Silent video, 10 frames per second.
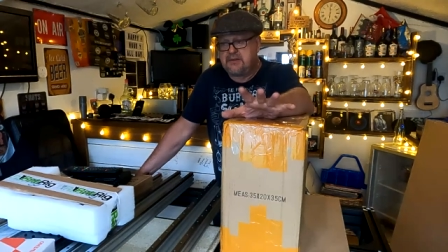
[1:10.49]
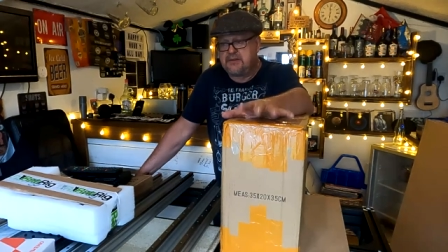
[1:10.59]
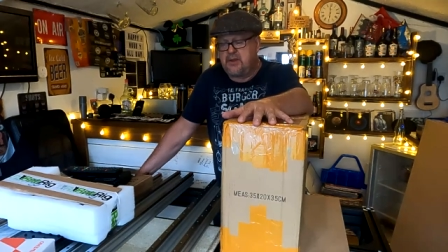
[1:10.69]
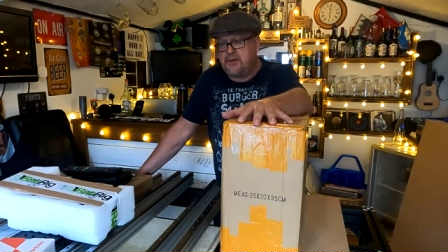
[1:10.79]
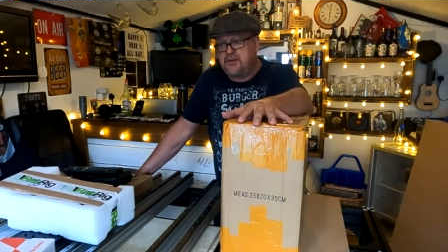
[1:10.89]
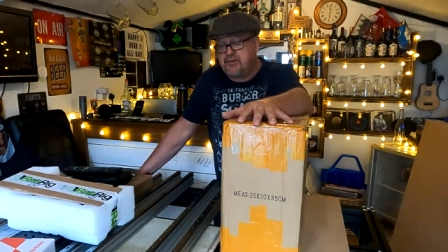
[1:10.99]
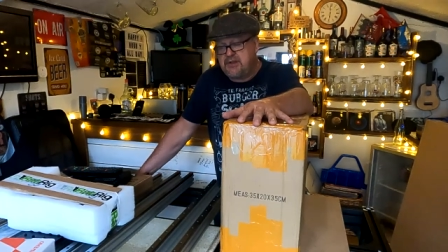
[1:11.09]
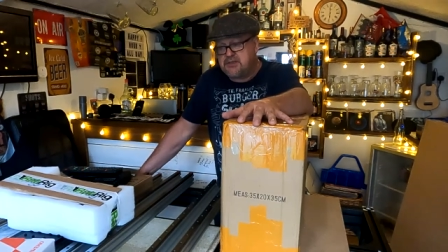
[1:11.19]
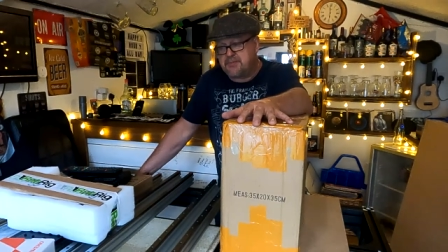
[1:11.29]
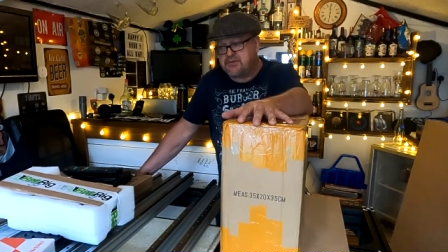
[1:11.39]
The only
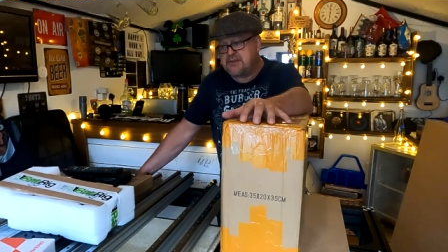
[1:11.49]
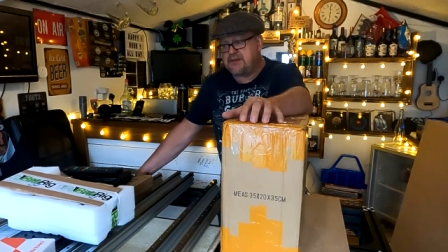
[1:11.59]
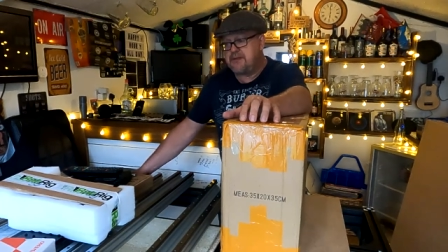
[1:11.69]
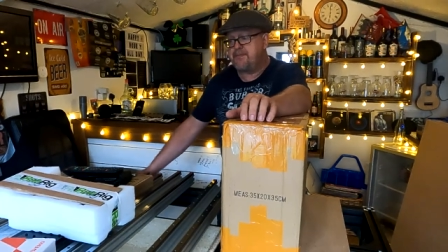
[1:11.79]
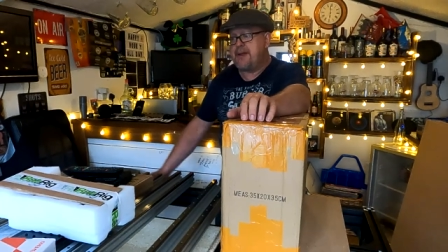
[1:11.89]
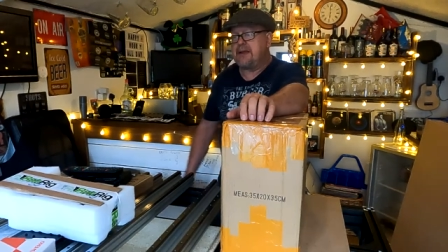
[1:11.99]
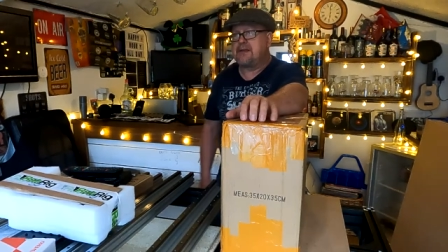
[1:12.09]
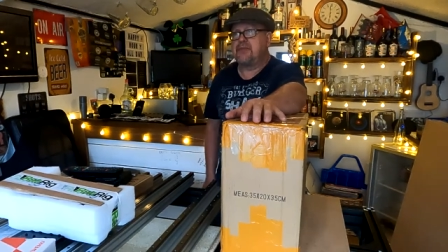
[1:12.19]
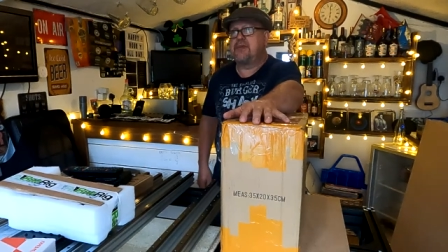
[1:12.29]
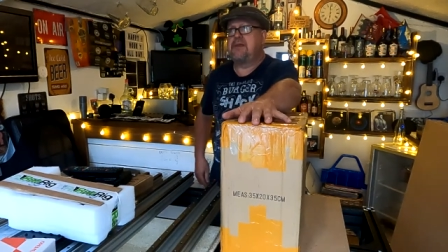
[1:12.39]
reason I'm sending
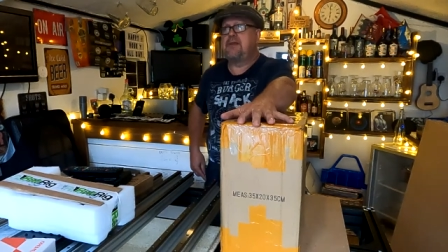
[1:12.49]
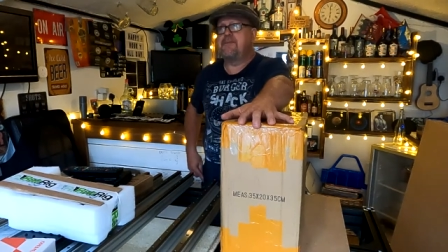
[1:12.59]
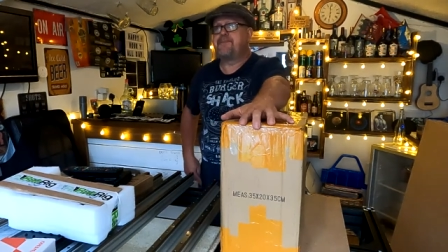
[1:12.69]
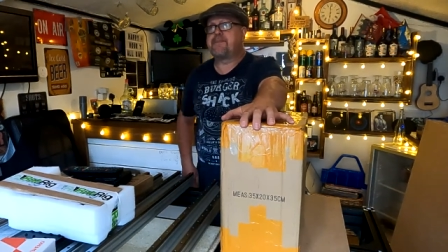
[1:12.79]
back the